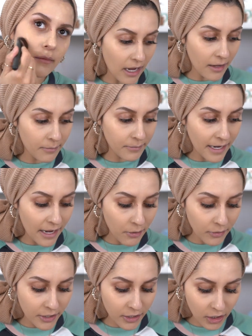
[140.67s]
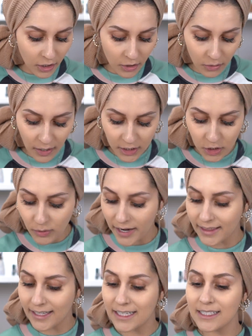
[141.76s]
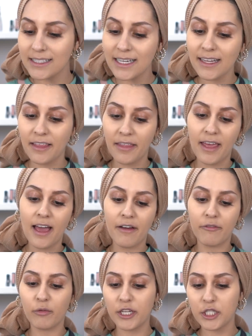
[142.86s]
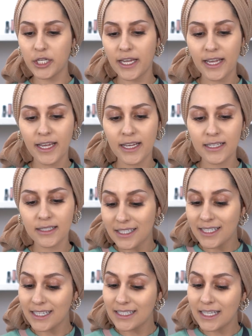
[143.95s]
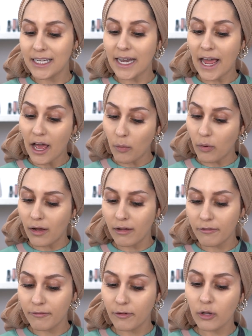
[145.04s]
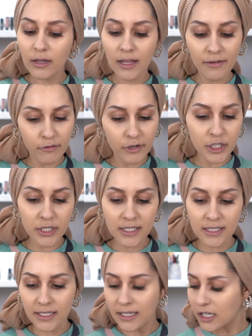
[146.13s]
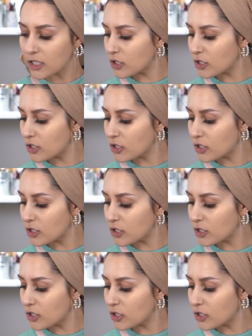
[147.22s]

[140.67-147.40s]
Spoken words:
I'm now gonna go and try the concealer that they have, which is 16-hour full coverage concealer.